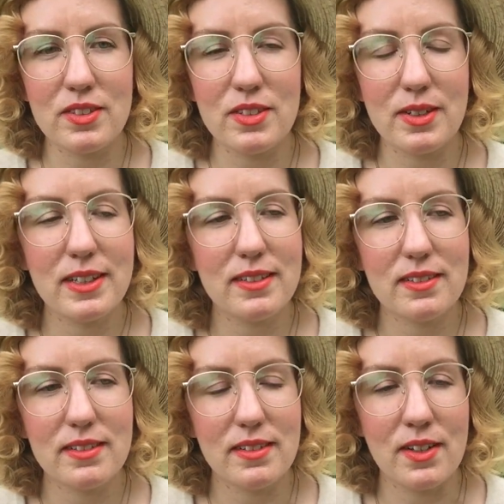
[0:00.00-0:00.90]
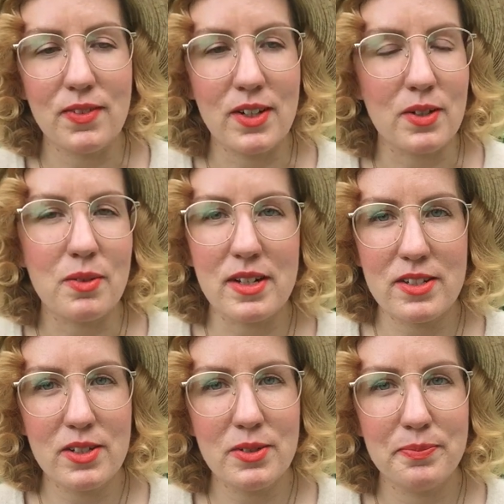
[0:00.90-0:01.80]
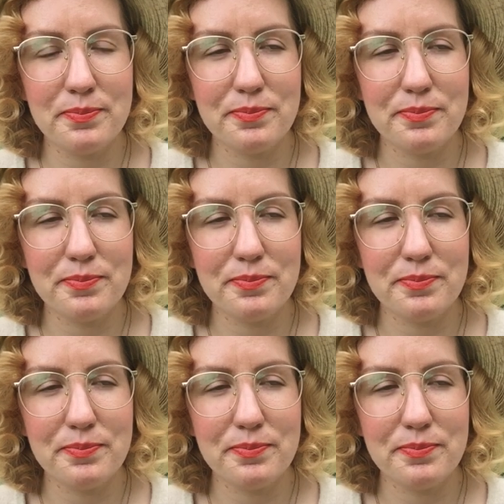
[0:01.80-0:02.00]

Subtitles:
to do it if I don't want to.